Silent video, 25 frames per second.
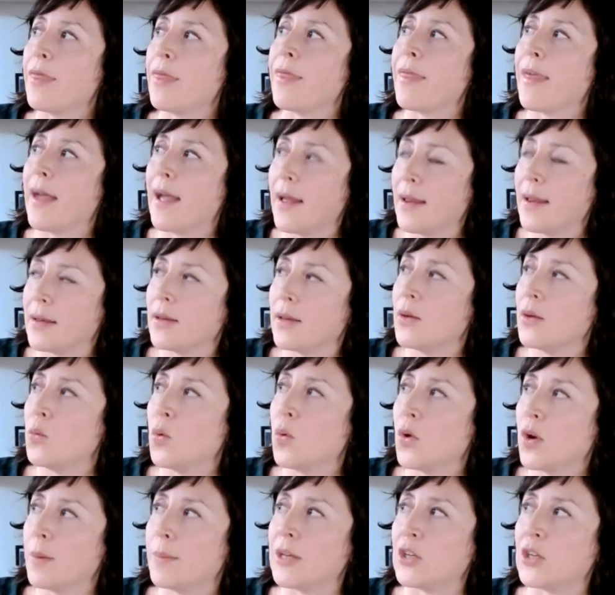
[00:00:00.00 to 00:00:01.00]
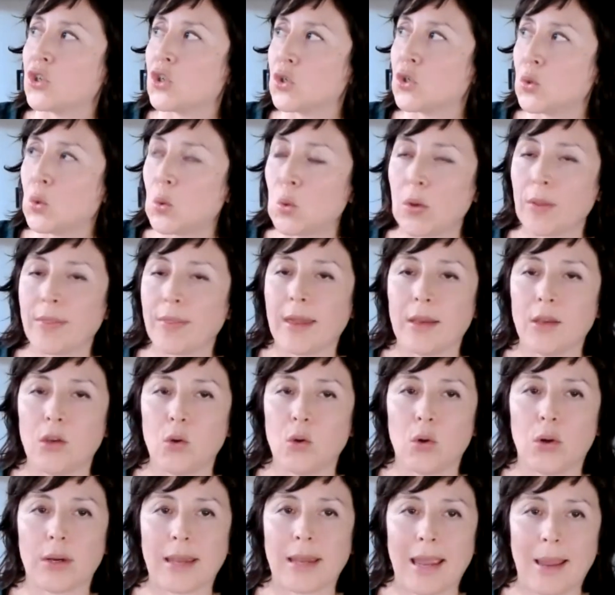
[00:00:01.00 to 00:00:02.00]
with that you want to be sure that
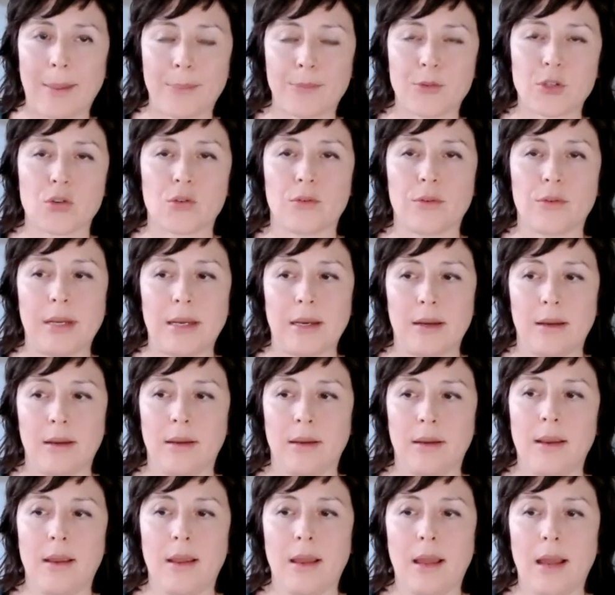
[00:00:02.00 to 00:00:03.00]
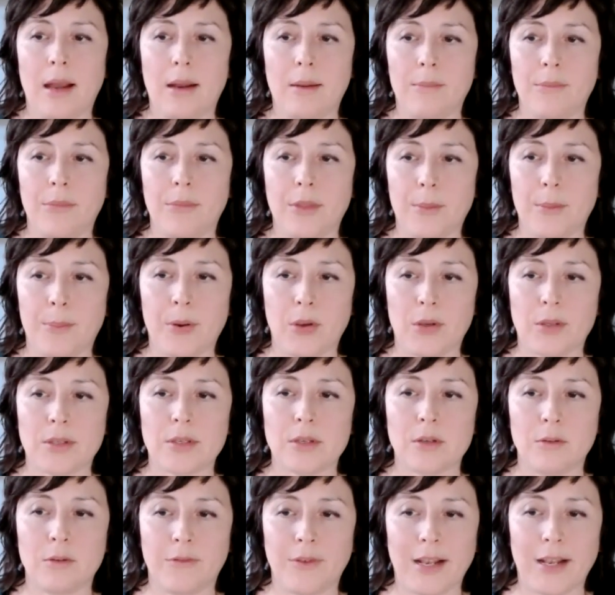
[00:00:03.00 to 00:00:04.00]
you are capturing um, the
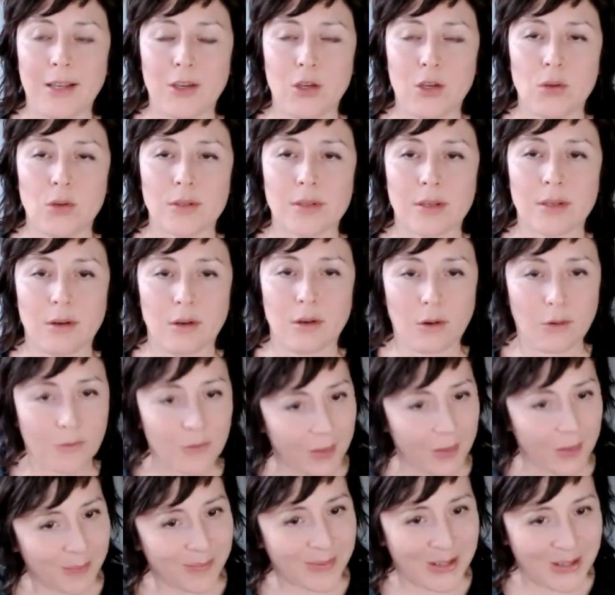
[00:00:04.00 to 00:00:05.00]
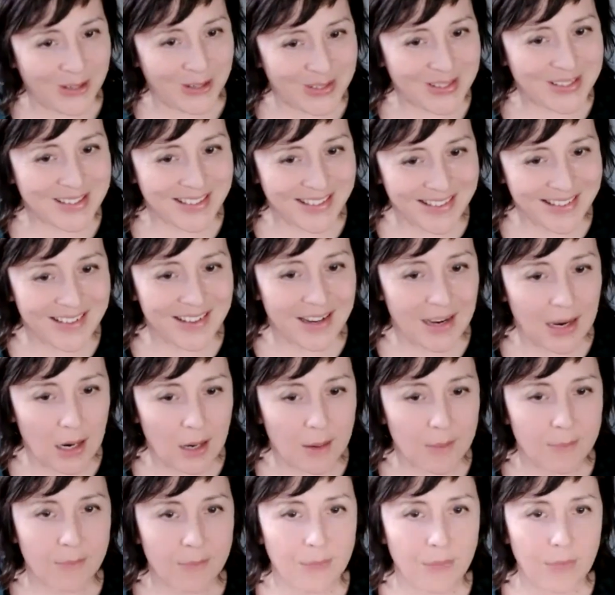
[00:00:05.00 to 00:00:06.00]
personal values of the person
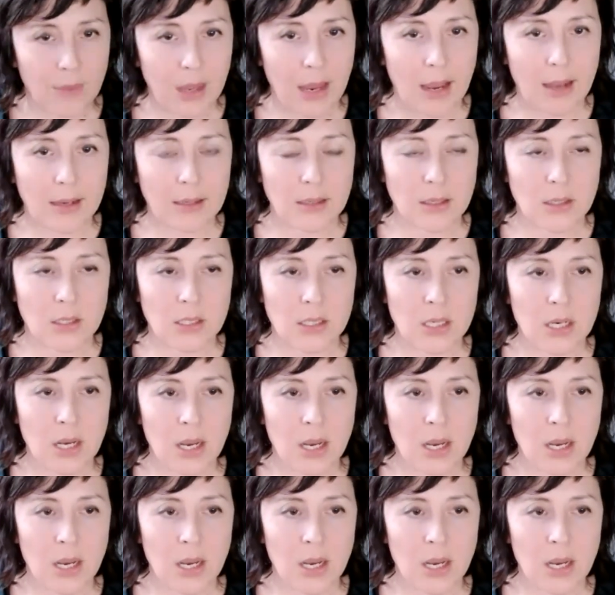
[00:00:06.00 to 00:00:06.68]
um, and